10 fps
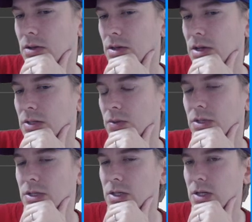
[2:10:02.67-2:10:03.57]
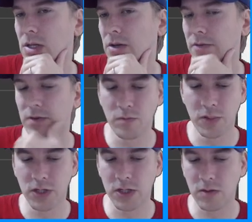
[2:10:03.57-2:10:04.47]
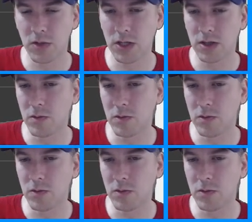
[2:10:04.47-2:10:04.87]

That's what's kind of bugging me at the